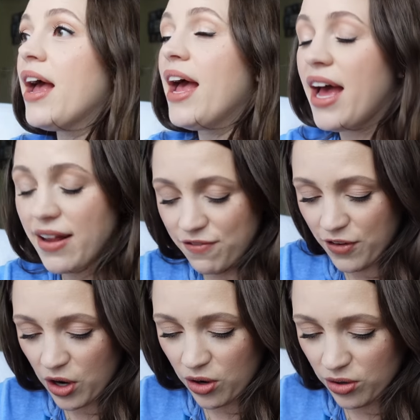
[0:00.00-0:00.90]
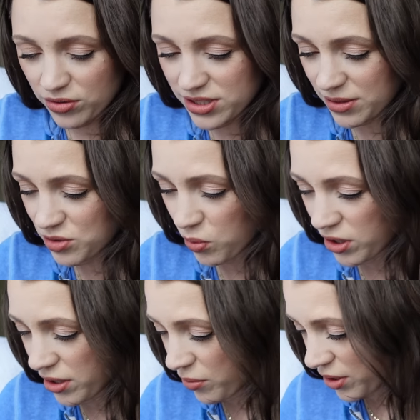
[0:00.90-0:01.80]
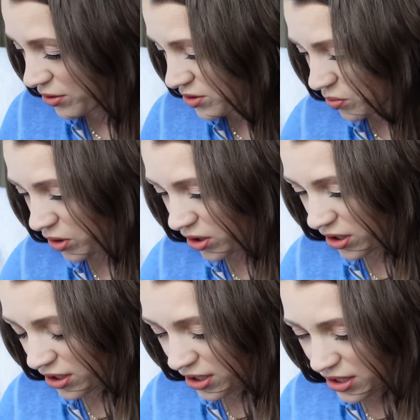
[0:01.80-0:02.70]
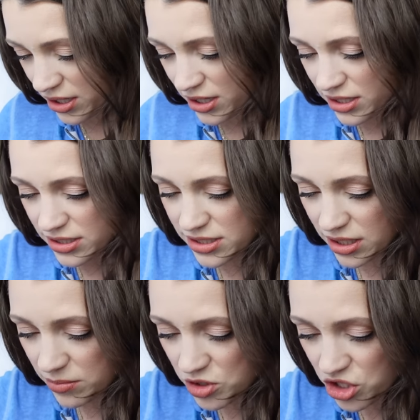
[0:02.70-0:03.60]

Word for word: headphones, I was wondering where those were. Some